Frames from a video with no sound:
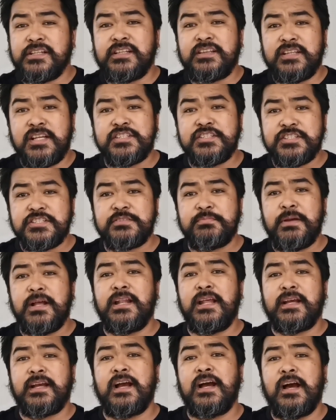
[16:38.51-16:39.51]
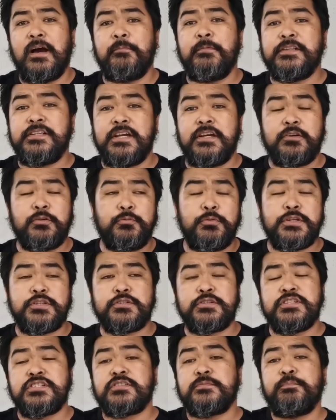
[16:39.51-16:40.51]
it doesn't smell like a habanero,
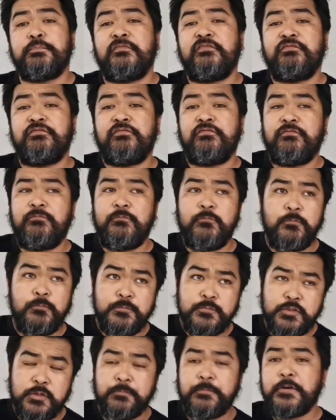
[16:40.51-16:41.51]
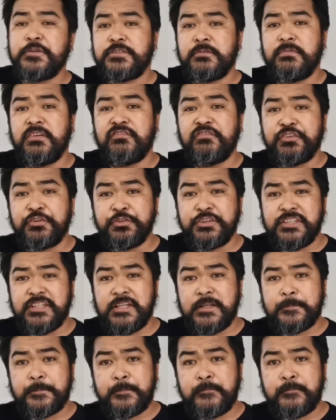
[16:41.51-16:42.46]
which is supposed to be fruity.